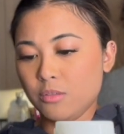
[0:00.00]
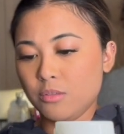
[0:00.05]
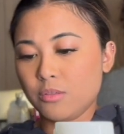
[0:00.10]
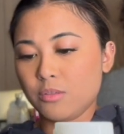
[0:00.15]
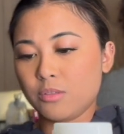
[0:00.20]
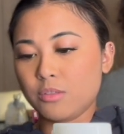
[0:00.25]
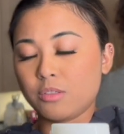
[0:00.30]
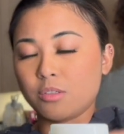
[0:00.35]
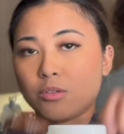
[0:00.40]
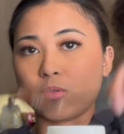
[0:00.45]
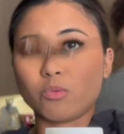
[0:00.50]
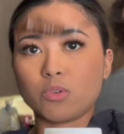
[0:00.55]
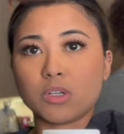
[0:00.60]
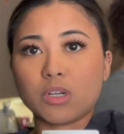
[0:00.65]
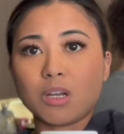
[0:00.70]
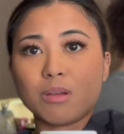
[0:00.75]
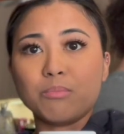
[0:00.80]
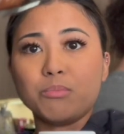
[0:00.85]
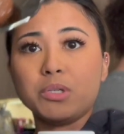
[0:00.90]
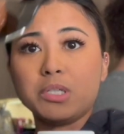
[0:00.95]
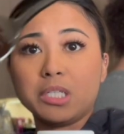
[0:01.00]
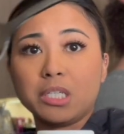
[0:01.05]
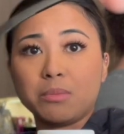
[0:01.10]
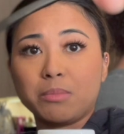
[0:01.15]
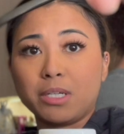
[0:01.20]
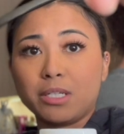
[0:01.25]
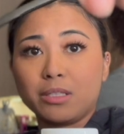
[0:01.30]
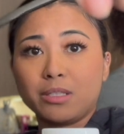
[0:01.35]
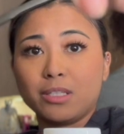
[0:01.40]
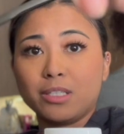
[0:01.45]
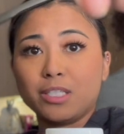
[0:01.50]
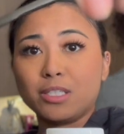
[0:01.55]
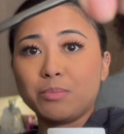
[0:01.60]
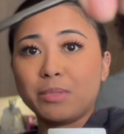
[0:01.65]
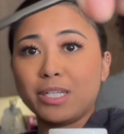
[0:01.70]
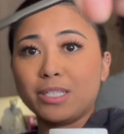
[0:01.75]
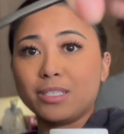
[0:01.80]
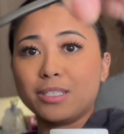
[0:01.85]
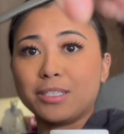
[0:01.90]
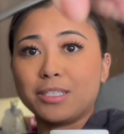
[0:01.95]
So I'm putting about this
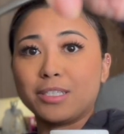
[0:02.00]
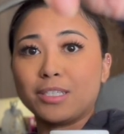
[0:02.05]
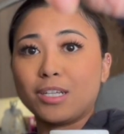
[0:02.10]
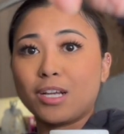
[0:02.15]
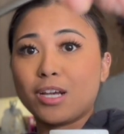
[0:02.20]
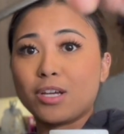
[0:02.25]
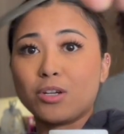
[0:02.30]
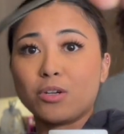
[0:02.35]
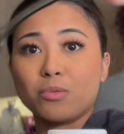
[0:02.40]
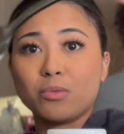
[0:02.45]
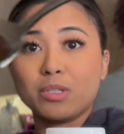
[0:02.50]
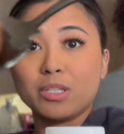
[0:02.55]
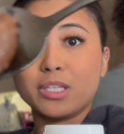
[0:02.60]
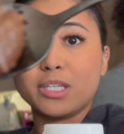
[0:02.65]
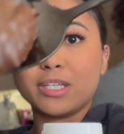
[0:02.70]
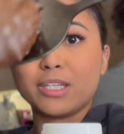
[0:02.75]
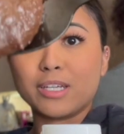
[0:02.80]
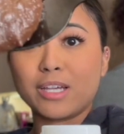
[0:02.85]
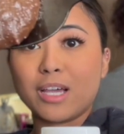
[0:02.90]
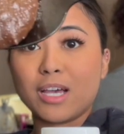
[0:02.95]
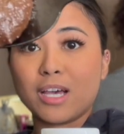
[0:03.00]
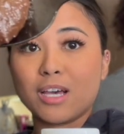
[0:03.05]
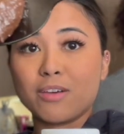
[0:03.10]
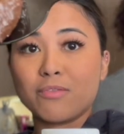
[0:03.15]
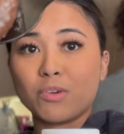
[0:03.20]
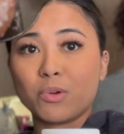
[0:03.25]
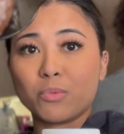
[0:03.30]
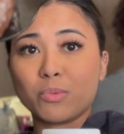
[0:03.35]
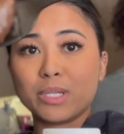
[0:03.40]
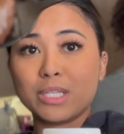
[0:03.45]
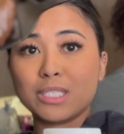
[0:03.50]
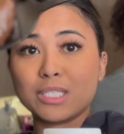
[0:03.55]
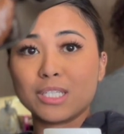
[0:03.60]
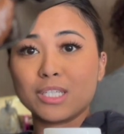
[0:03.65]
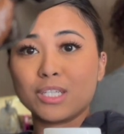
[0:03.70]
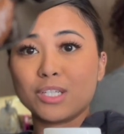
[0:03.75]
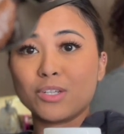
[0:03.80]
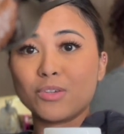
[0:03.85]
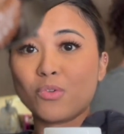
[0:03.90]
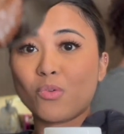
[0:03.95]
much. I don't really have a
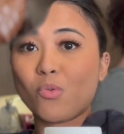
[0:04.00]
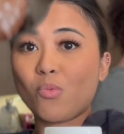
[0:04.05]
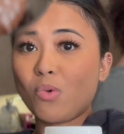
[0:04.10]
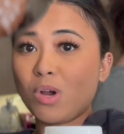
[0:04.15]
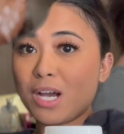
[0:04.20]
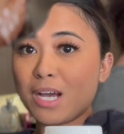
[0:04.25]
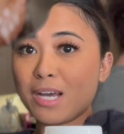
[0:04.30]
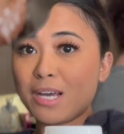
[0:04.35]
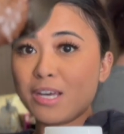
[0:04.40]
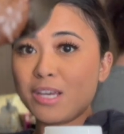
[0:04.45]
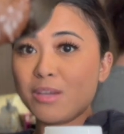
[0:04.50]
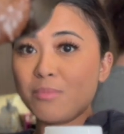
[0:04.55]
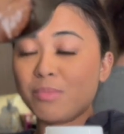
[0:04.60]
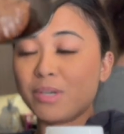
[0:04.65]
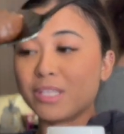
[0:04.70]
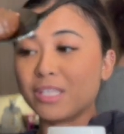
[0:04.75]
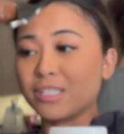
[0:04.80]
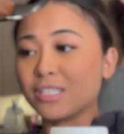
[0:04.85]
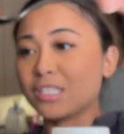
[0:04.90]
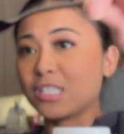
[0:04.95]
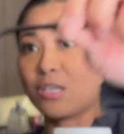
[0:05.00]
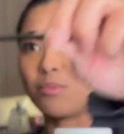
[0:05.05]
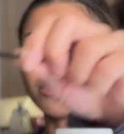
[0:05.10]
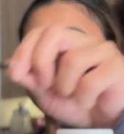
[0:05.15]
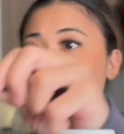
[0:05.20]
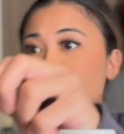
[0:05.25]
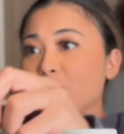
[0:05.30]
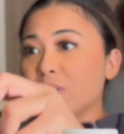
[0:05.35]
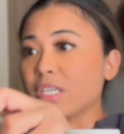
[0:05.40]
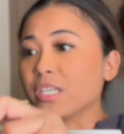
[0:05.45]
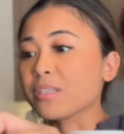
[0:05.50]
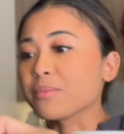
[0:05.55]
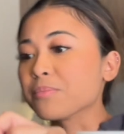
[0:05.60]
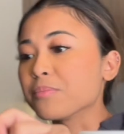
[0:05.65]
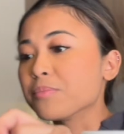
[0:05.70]
reason why, but this is how much I'm putting.